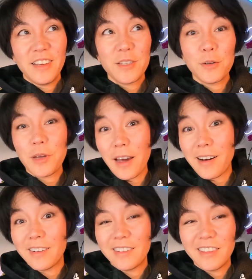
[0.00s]
So
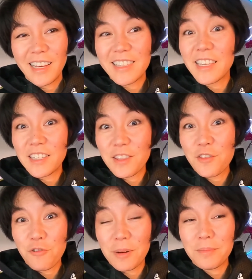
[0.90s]
yeah, that's the end of
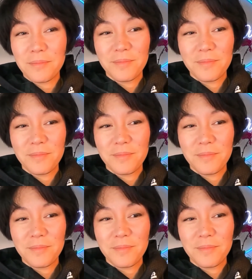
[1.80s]
the trip.